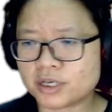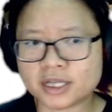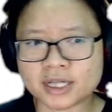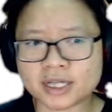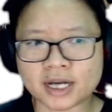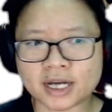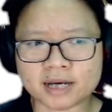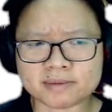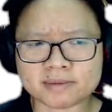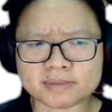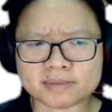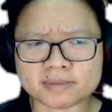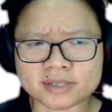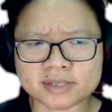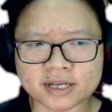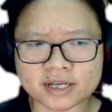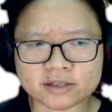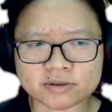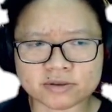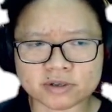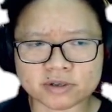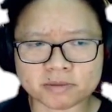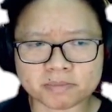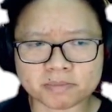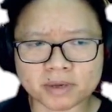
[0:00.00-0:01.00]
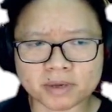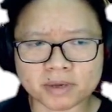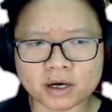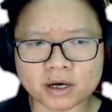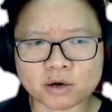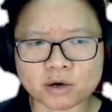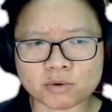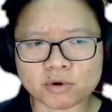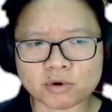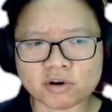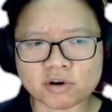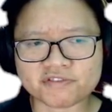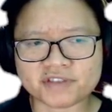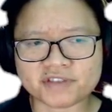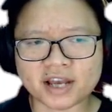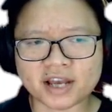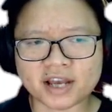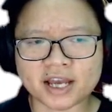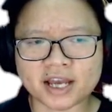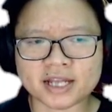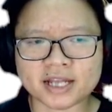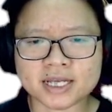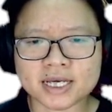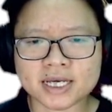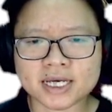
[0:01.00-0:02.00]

times 10 to the power of 10